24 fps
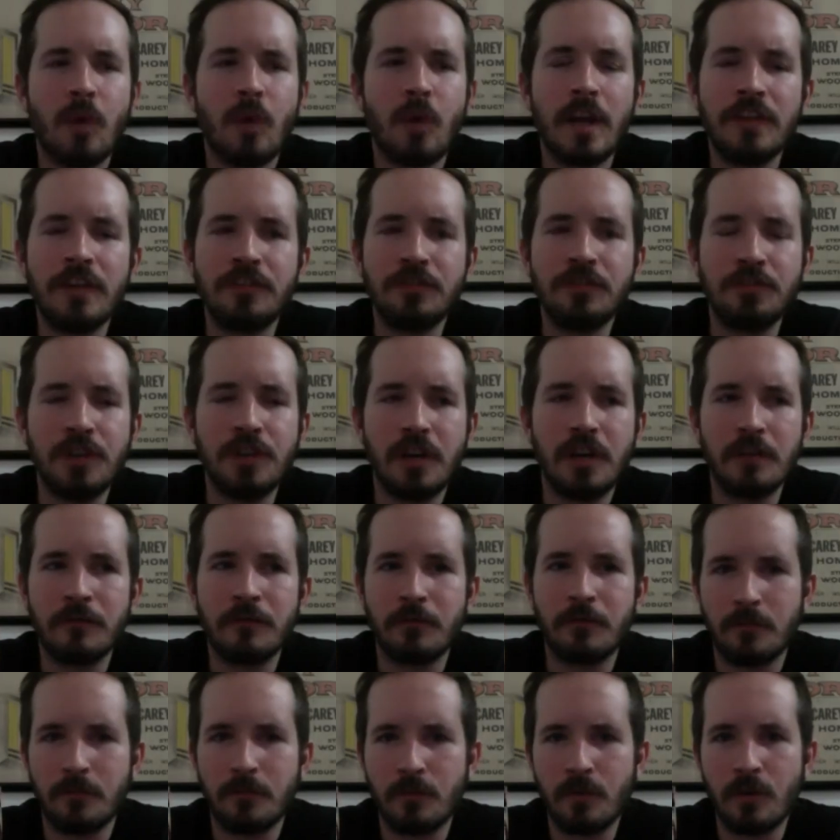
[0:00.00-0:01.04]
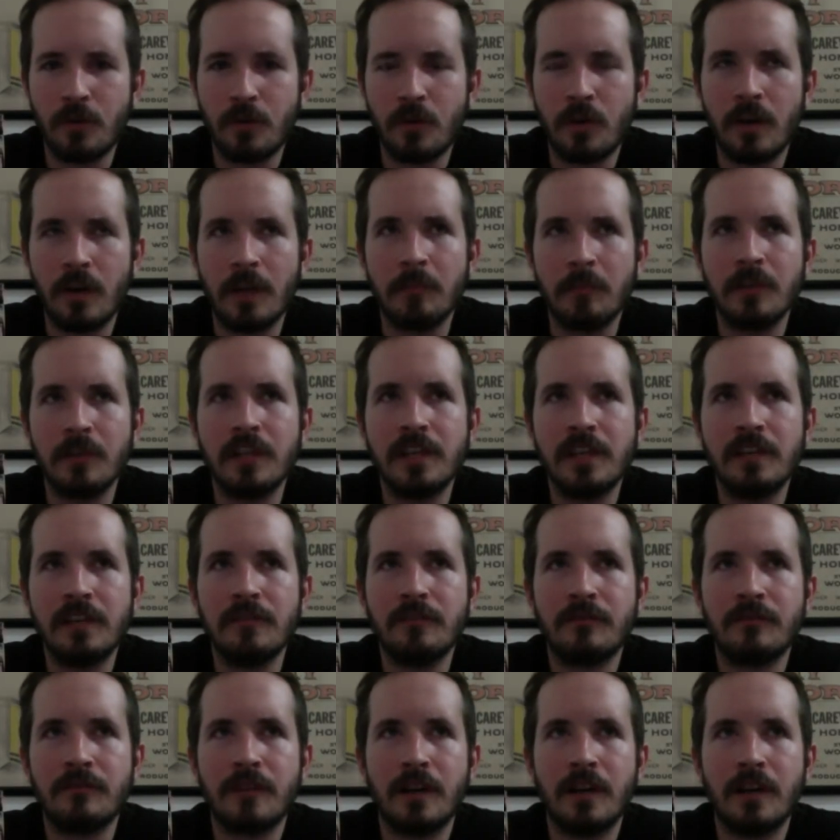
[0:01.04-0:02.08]
way too young for the role. I
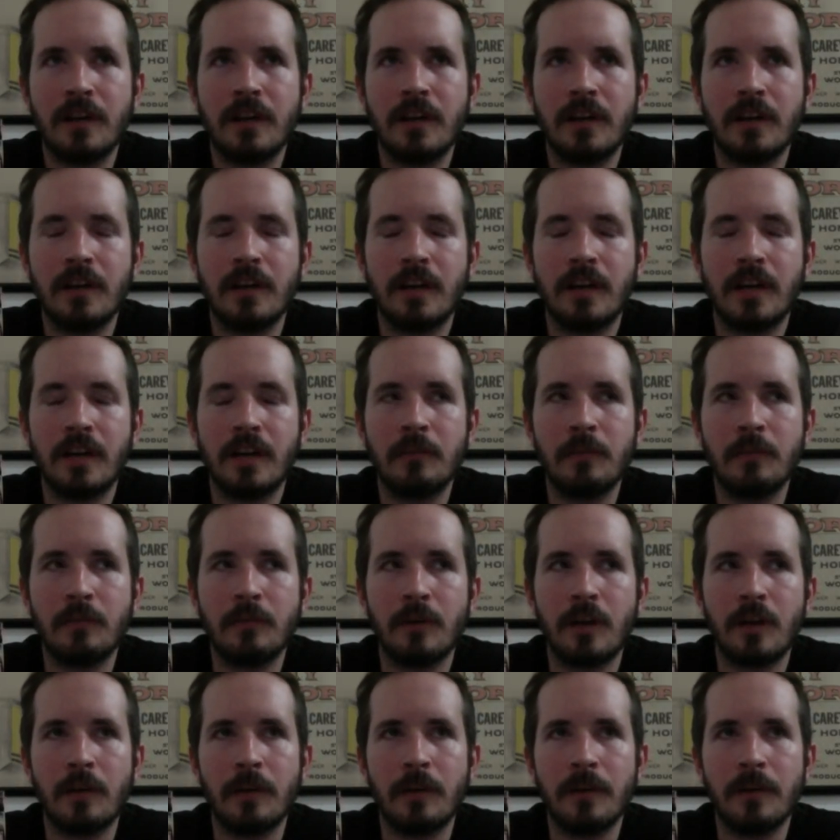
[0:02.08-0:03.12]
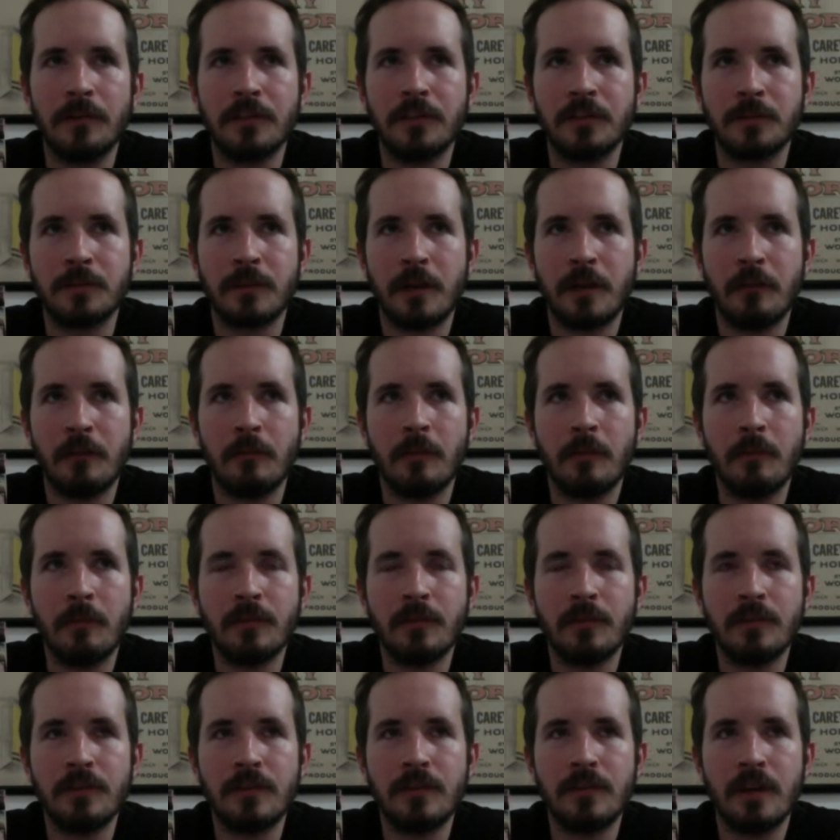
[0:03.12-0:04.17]
believe I could be wrong about this, but I
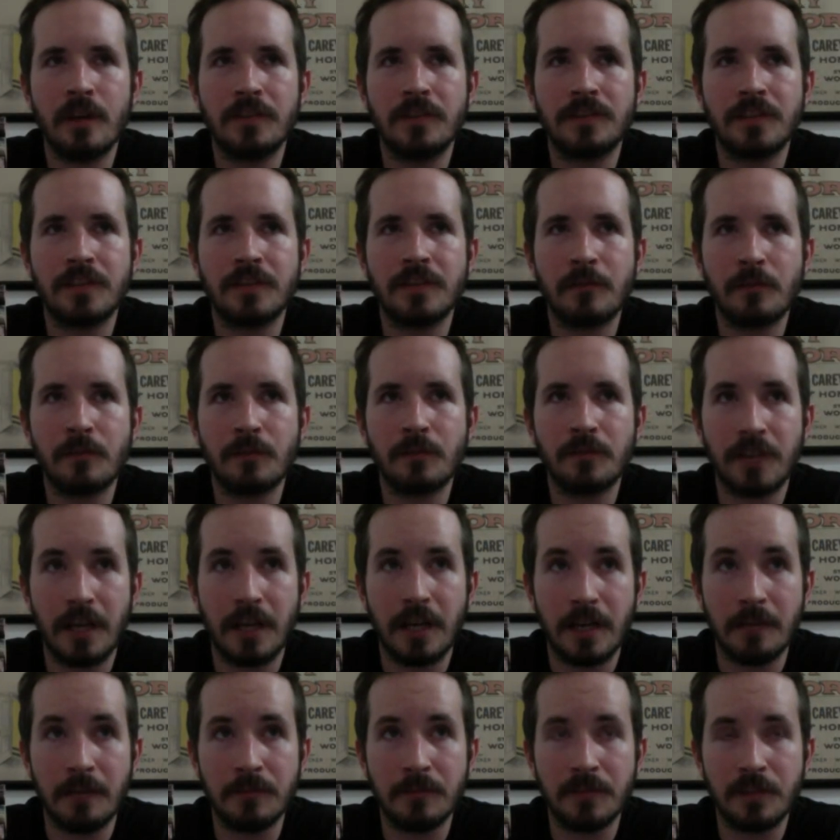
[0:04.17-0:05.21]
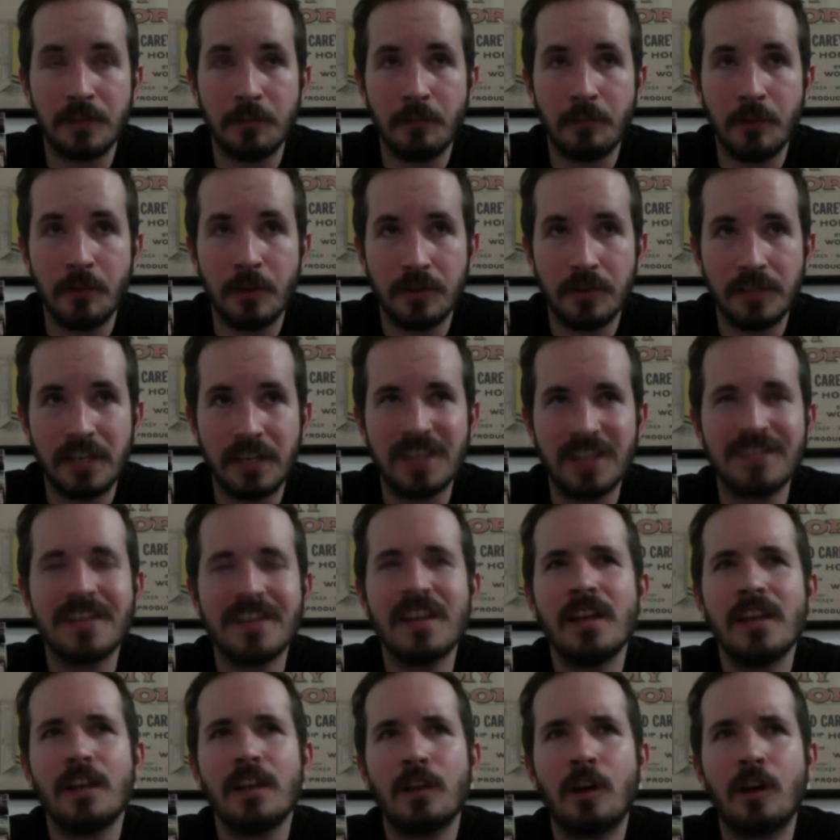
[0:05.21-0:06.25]
remember several times in the books
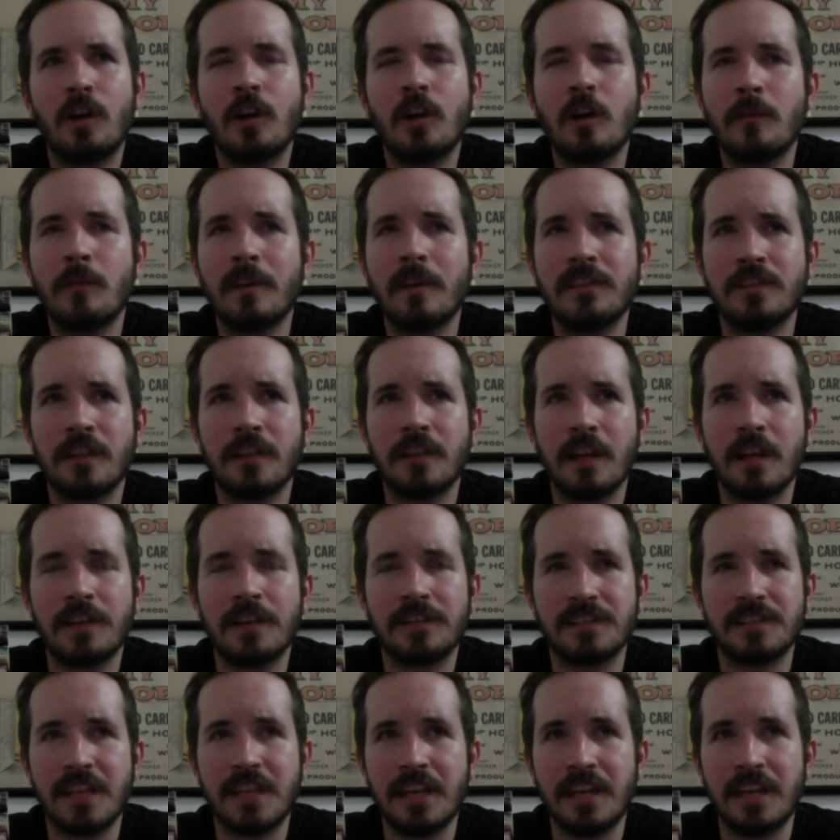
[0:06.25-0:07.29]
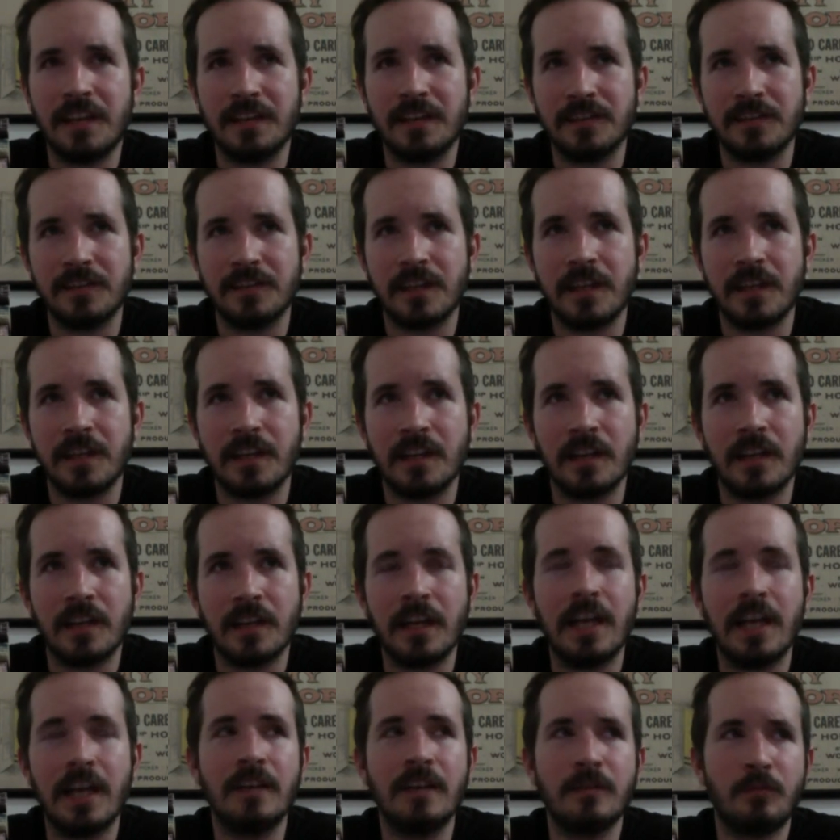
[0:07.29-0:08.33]
Longarm has a lot of sayings like,
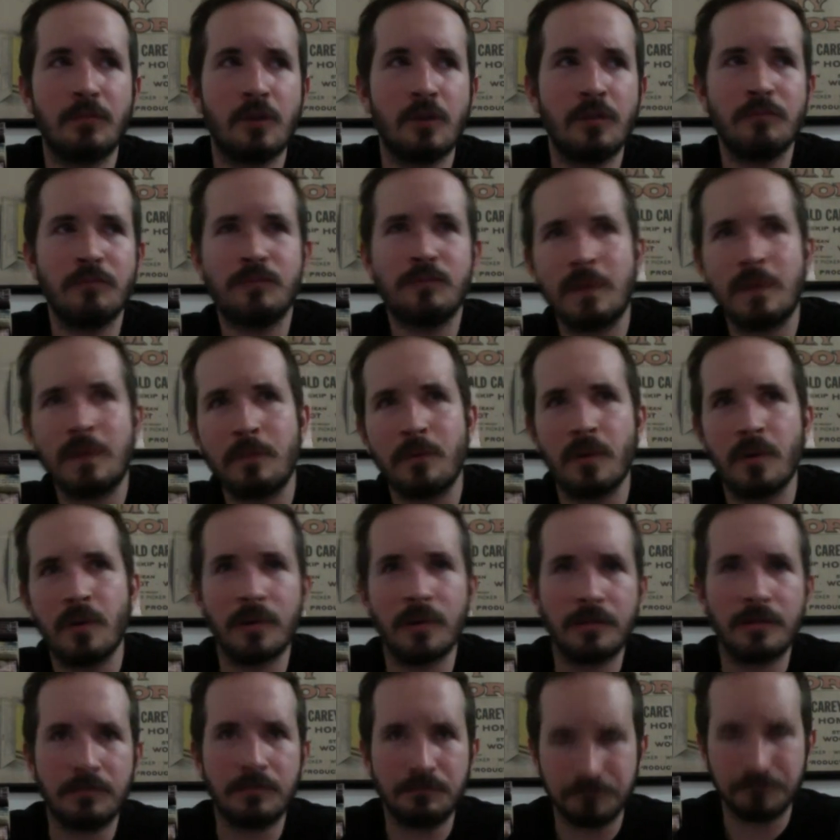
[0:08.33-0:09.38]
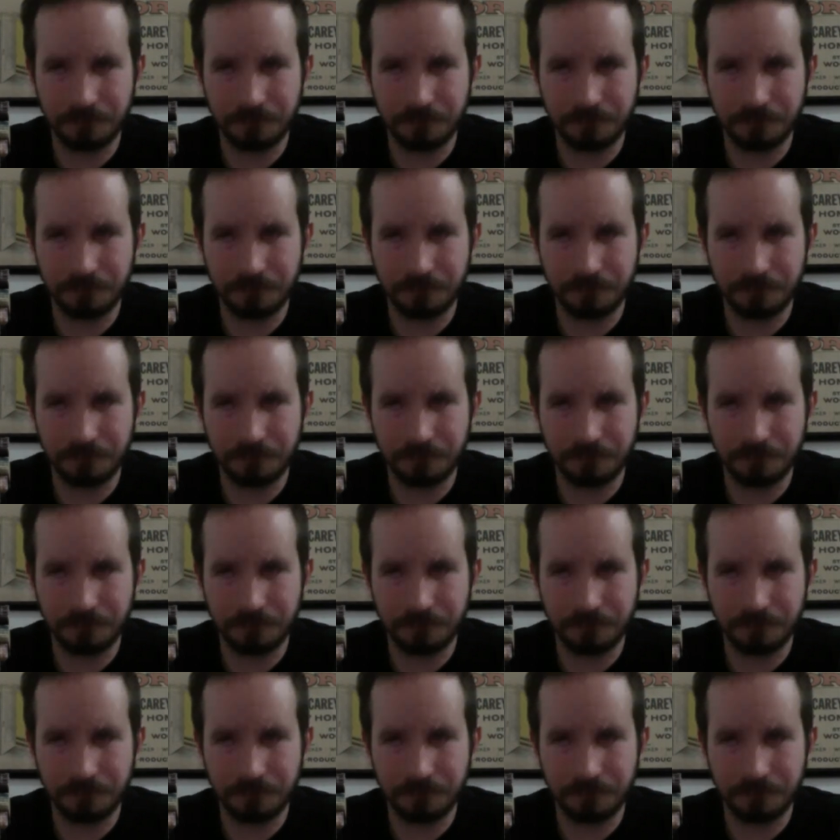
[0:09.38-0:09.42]
"Hey," when people are